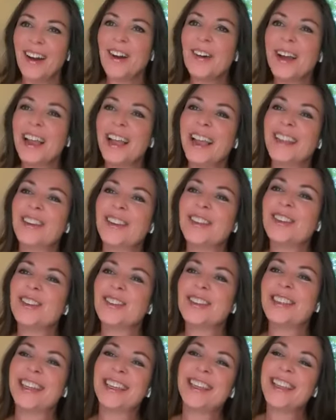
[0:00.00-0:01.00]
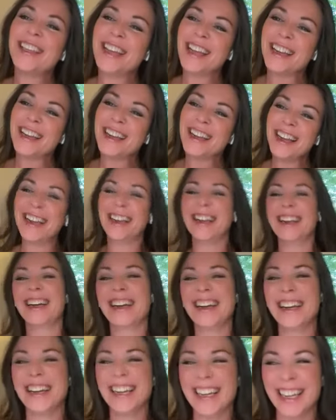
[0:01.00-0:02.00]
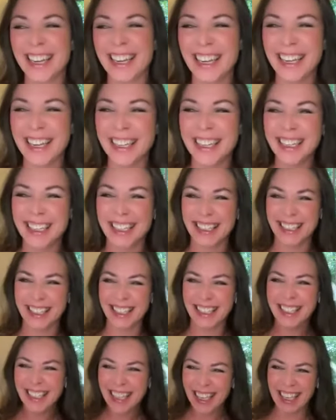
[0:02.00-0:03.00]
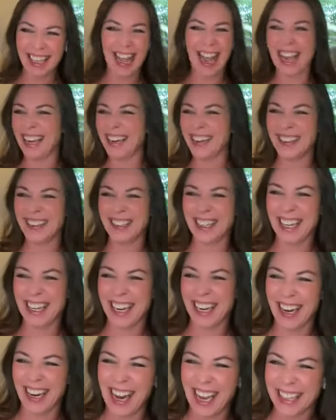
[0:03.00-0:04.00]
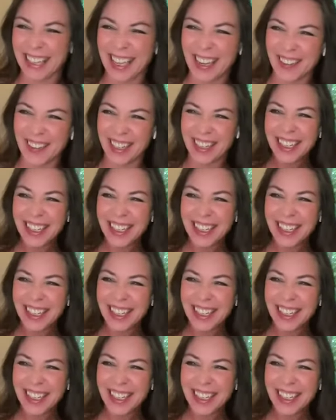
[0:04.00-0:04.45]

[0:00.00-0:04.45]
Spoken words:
Oh, hey, there's your ceiling. I don't care. I love it.